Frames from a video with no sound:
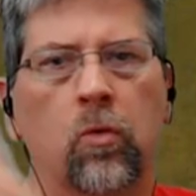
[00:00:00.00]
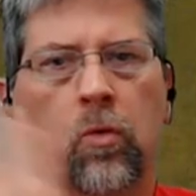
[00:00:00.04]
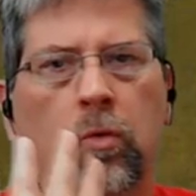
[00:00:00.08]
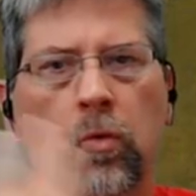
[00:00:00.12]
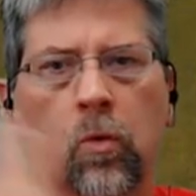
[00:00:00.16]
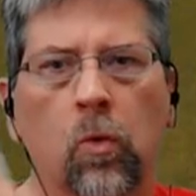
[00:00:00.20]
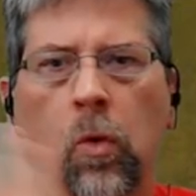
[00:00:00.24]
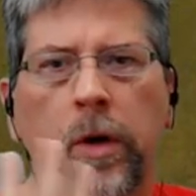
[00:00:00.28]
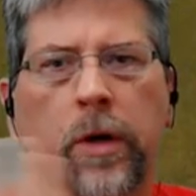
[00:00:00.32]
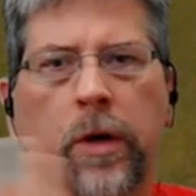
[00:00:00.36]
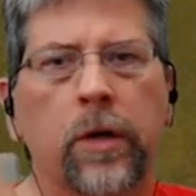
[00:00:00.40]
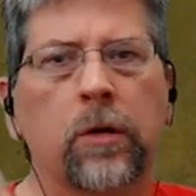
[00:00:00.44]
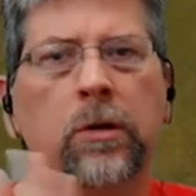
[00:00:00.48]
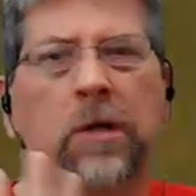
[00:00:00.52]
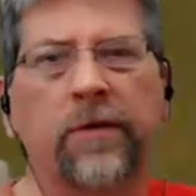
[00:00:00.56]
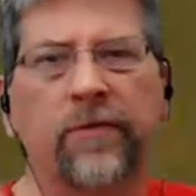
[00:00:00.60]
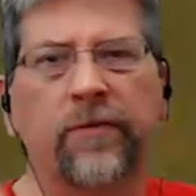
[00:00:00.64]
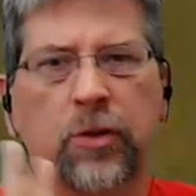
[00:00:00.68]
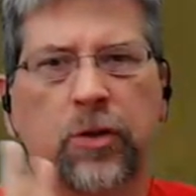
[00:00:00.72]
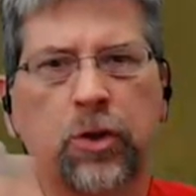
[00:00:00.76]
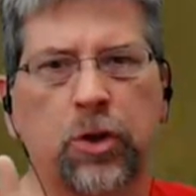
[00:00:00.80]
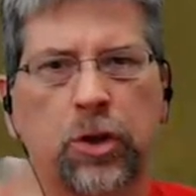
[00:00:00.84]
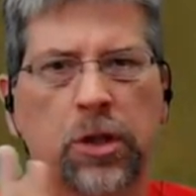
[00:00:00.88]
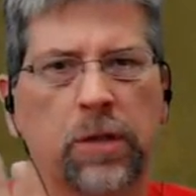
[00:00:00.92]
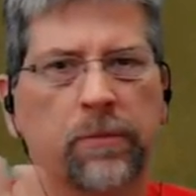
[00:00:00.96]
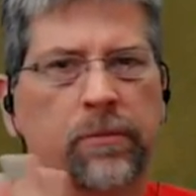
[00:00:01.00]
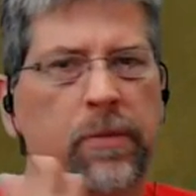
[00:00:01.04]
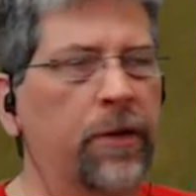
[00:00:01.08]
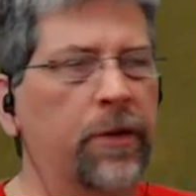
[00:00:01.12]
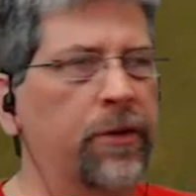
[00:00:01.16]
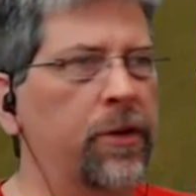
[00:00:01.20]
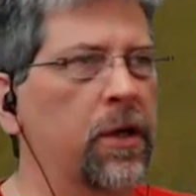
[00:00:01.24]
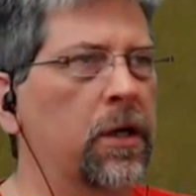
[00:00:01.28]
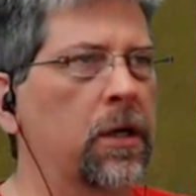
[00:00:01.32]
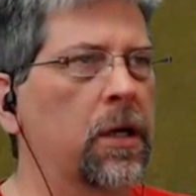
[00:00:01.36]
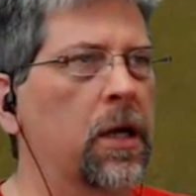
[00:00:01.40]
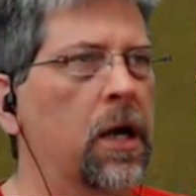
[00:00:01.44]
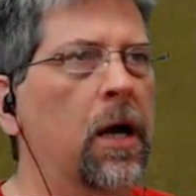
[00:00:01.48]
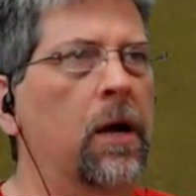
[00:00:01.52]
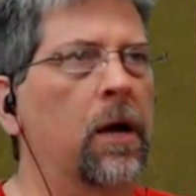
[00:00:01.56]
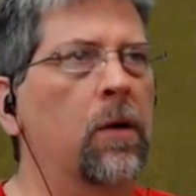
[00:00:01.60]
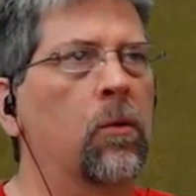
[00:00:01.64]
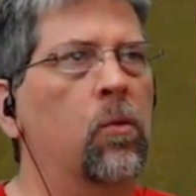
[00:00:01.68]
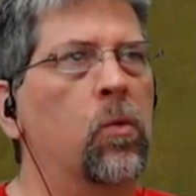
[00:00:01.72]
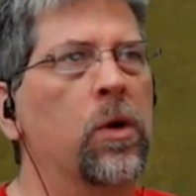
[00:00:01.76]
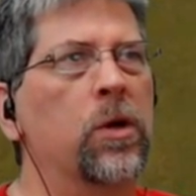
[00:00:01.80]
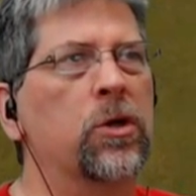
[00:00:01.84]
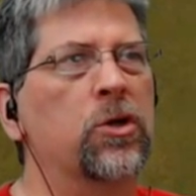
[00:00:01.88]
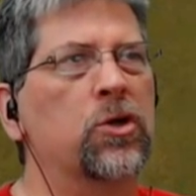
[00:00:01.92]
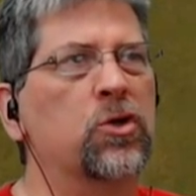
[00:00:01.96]
We don't give a shit about that guy.
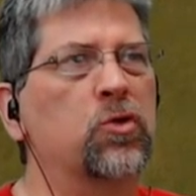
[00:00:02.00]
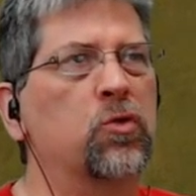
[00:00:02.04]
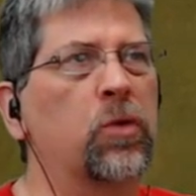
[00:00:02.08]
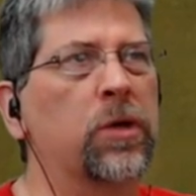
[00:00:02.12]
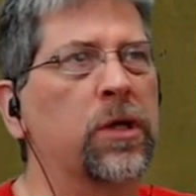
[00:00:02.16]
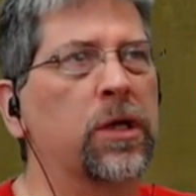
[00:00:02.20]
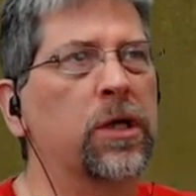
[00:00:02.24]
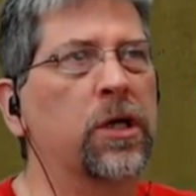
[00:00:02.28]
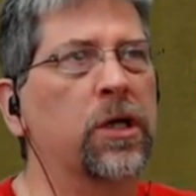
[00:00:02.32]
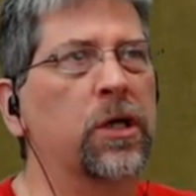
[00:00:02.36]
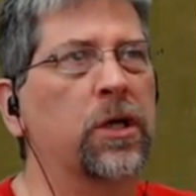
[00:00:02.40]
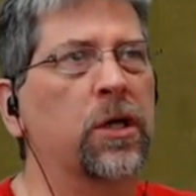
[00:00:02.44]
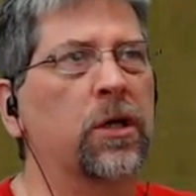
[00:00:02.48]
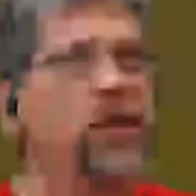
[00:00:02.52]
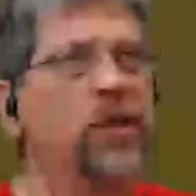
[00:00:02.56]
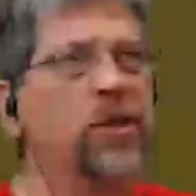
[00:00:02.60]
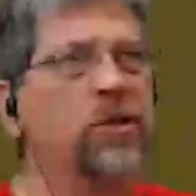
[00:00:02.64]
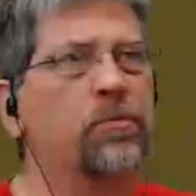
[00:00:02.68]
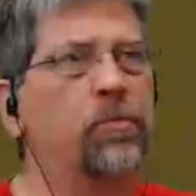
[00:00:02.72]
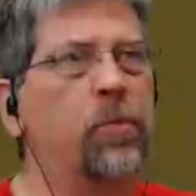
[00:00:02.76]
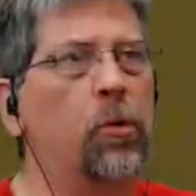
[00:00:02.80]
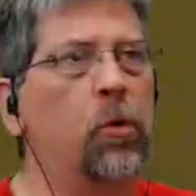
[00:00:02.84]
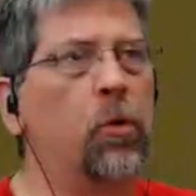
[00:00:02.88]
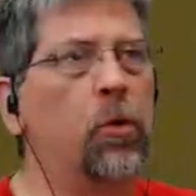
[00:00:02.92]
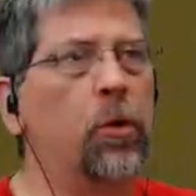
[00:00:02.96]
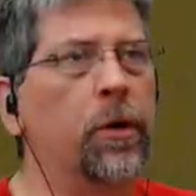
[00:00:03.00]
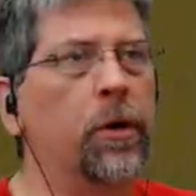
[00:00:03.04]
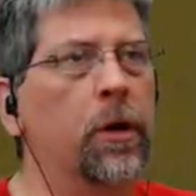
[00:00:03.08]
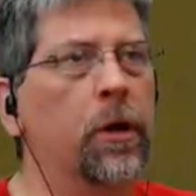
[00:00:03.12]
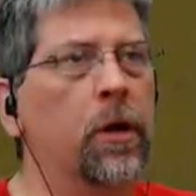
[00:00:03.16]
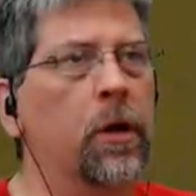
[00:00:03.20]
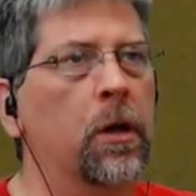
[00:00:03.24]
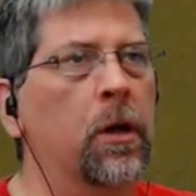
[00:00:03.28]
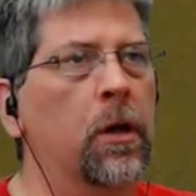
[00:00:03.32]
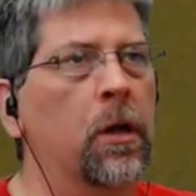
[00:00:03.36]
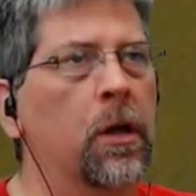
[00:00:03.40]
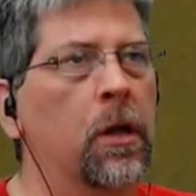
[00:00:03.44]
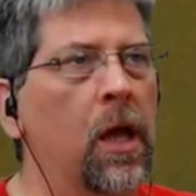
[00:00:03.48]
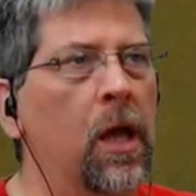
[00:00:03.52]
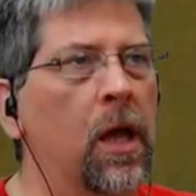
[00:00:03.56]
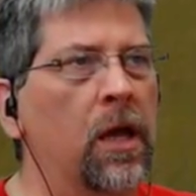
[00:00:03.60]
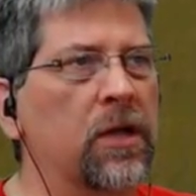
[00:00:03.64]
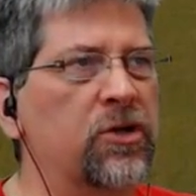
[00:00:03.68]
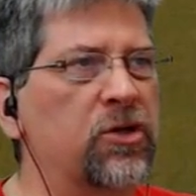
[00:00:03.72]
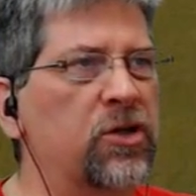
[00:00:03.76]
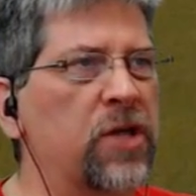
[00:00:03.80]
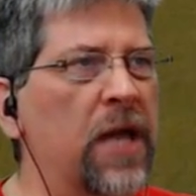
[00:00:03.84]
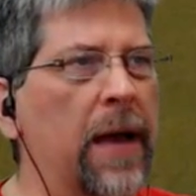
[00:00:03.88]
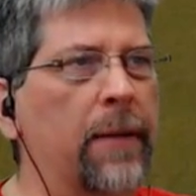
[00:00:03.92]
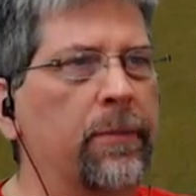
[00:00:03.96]
We just want to get on this board,
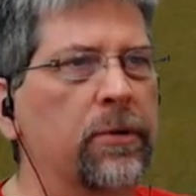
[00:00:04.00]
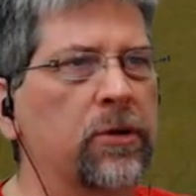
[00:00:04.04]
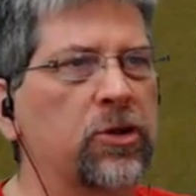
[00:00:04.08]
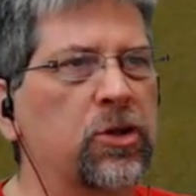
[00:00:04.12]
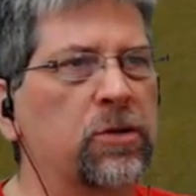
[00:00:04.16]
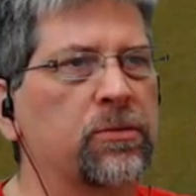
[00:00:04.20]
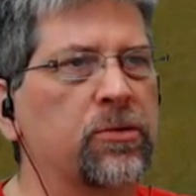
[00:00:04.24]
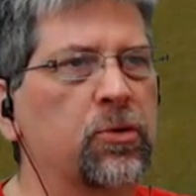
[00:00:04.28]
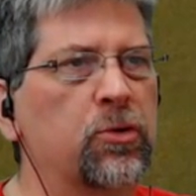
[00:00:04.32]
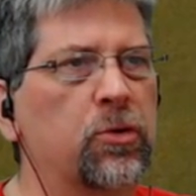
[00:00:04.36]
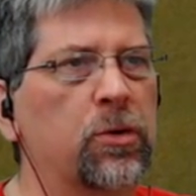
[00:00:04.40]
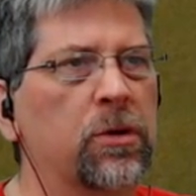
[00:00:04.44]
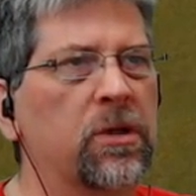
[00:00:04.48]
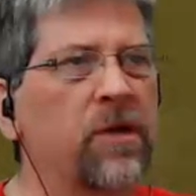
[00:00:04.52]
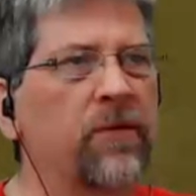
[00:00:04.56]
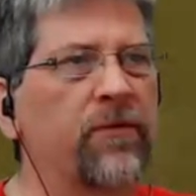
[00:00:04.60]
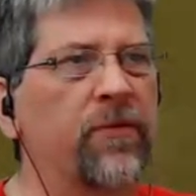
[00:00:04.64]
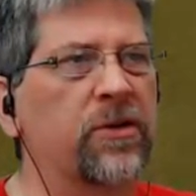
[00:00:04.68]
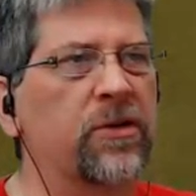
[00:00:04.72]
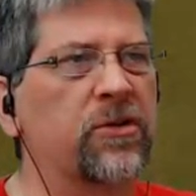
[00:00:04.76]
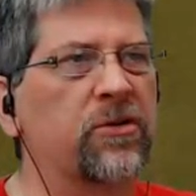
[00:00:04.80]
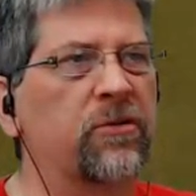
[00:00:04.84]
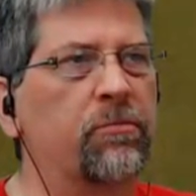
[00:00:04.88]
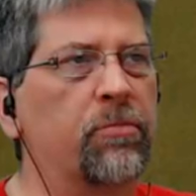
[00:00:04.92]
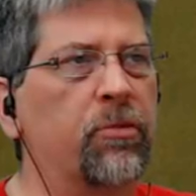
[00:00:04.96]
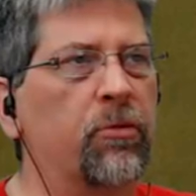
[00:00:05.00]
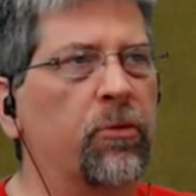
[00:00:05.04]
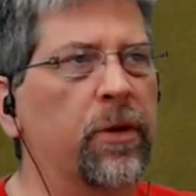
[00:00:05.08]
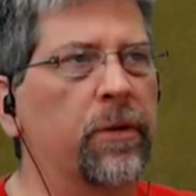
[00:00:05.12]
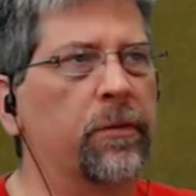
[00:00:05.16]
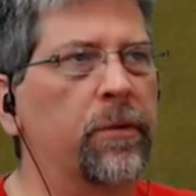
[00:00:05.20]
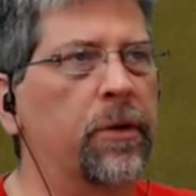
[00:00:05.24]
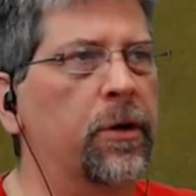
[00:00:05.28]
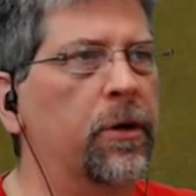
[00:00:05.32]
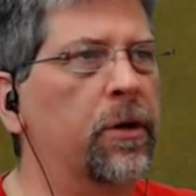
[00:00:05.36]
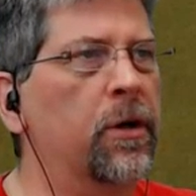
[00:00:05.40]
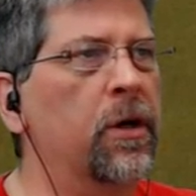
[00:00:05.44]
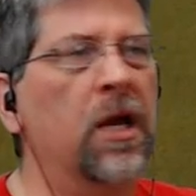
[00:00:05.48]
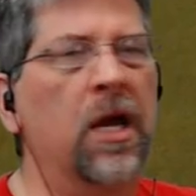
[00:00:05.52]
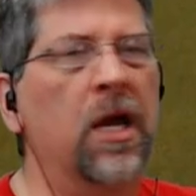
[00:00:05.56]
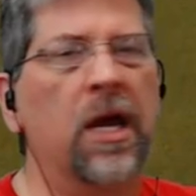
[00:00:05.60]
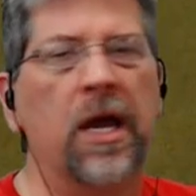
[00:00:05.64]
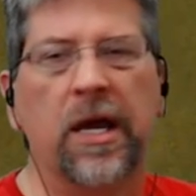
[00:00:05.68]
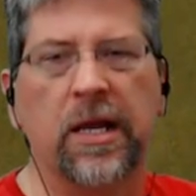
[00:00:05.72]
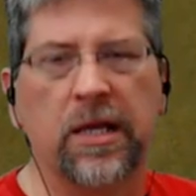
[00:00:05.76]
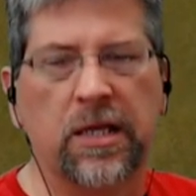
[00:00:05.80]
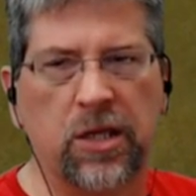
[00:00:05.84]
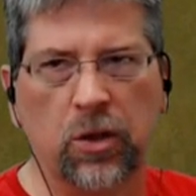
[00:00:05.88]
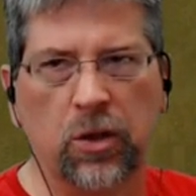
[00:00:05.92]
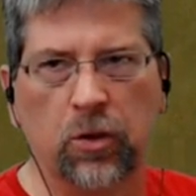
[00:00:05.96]
establish some sort of defensive perimeter,
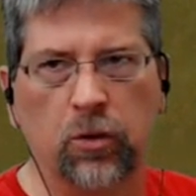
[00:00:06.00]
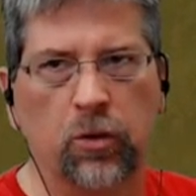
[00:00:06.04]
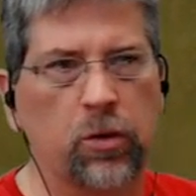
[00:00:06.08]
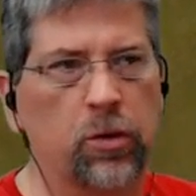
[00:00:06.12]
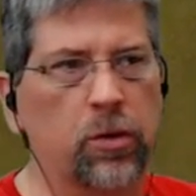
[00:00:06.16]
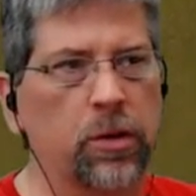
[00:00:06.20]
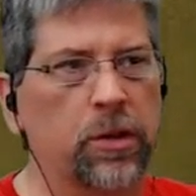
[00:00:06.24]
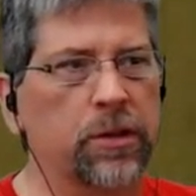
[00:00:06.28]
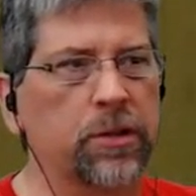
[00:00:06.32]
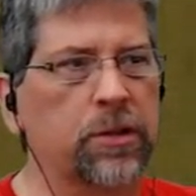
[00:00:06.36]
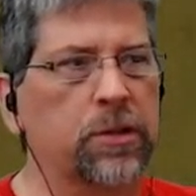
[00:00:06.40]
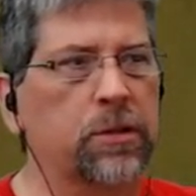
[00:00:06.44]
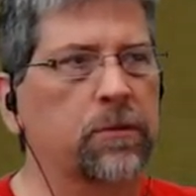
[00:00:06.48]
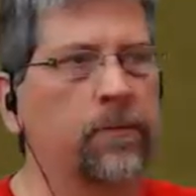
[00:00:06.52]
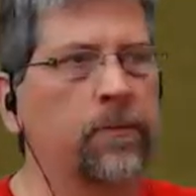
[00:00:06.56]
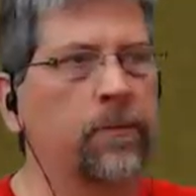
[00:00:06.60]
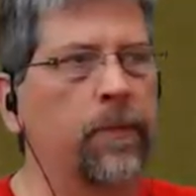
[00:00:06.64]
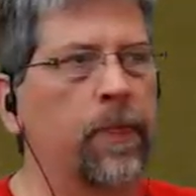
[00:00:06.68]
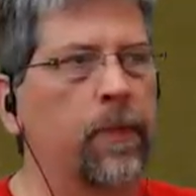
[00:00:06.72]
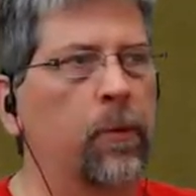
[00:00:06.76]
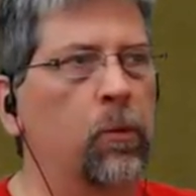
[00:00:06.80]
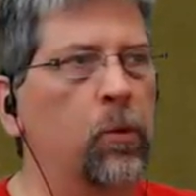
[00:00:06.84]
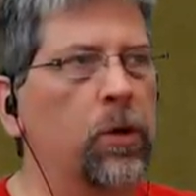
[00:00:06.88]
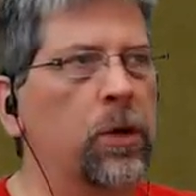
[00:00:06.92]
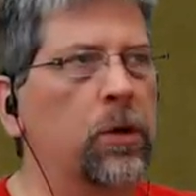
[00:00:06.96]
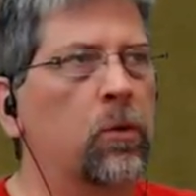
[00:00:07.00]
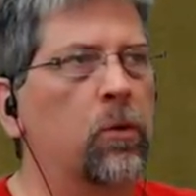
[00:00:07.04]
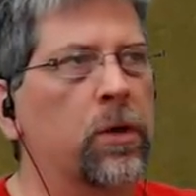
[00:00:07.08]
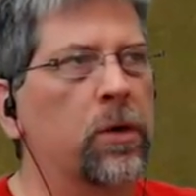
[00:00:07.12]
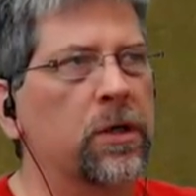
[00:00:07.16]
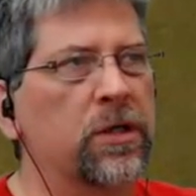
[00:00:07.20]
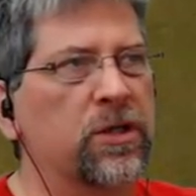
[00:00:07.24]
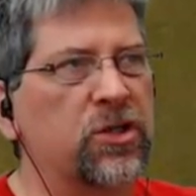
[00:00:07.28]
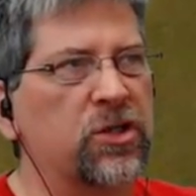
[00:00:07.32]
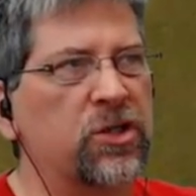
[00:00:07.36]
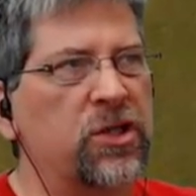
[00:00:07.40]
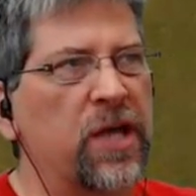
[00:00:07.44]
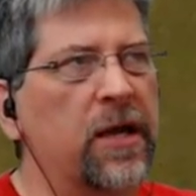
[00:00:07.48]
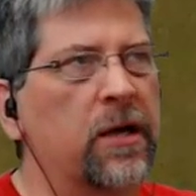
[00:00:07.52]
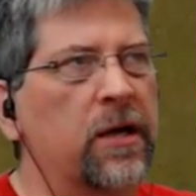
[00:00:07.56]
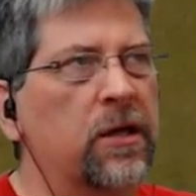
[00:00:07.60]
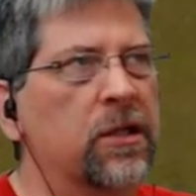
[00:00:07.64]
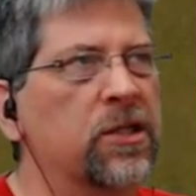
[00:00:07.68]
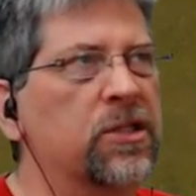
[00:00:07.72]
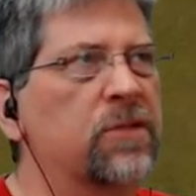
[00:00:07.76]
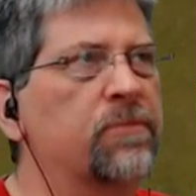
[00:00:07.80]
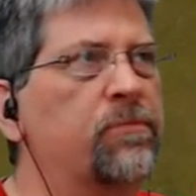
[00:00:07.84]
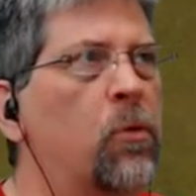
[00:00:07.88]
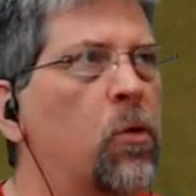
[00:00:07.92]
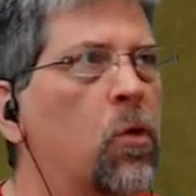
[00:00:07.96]
and kill units. We don't want to stay on
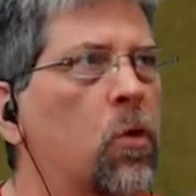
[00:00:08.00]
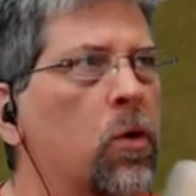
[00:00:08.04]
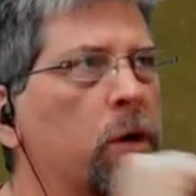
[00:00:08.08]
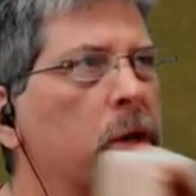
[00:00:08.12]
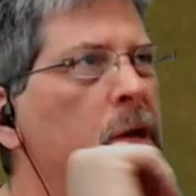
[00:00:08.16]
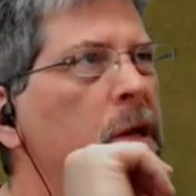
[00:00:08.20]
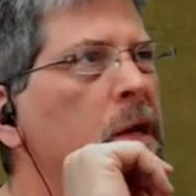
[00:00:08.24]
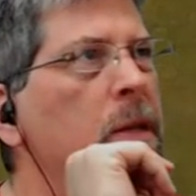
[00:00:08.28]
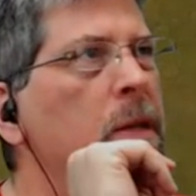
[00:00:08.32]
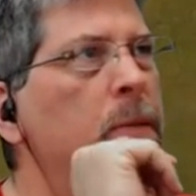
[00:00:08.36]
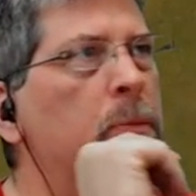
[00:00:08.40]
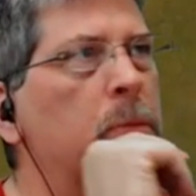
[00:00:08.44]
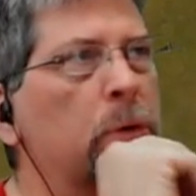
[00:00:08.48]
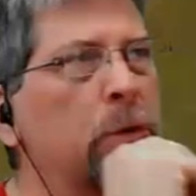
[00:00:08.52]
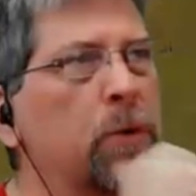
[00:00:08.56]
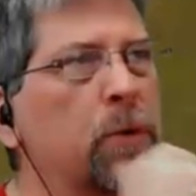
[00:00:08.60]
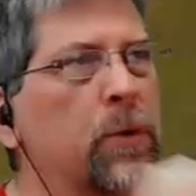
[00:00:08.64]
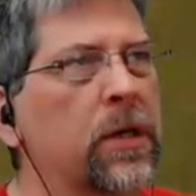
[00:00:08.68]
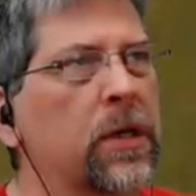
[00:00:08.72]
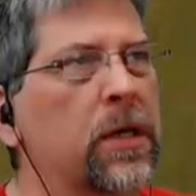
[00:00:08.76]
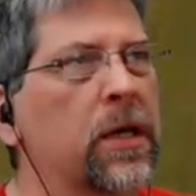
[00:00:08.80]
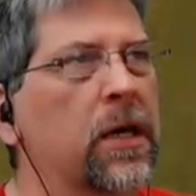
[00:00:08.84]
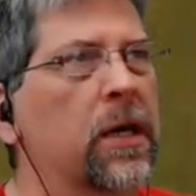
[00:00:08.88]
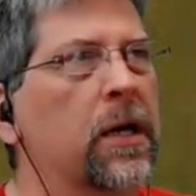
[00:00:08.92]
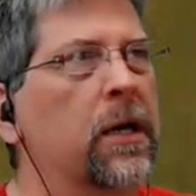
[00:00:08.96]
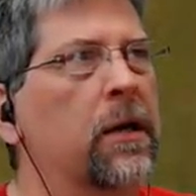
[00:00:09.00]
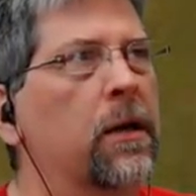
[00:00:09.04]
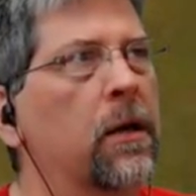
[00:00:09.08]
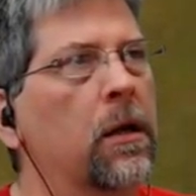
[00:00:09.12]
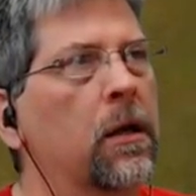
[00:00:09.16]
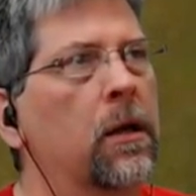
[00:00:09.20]
this board any more than we can.